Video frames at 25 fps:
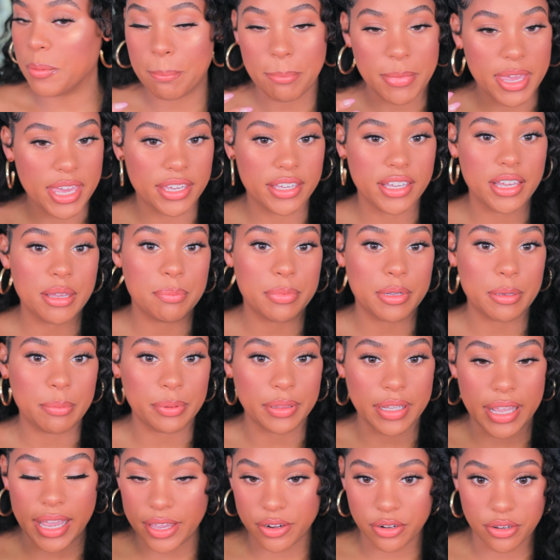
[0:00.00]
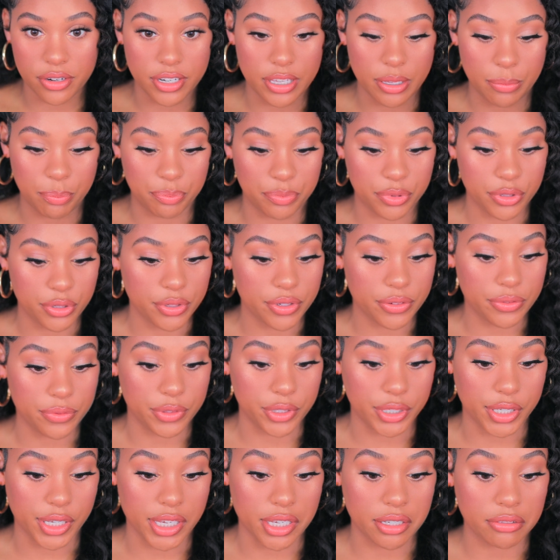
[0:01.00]
The makeup applied on it
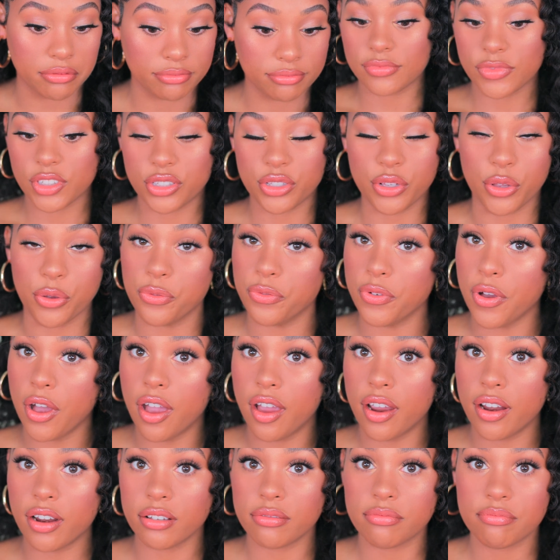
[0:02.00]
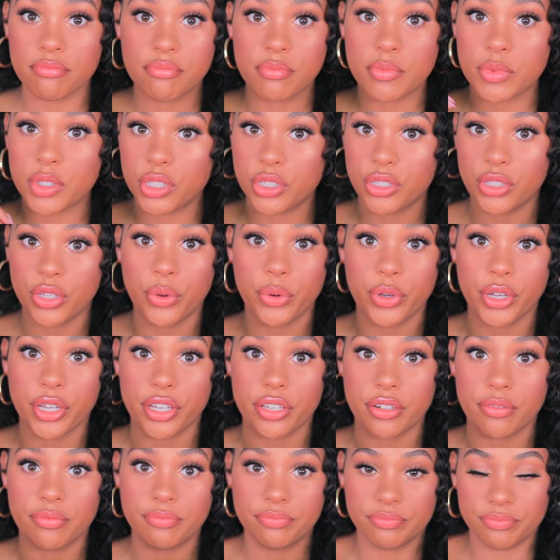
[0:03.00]
beautifully. So far, so
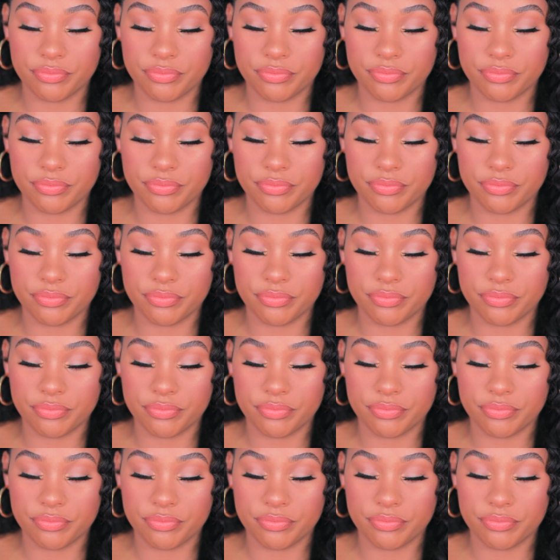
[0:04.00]
good.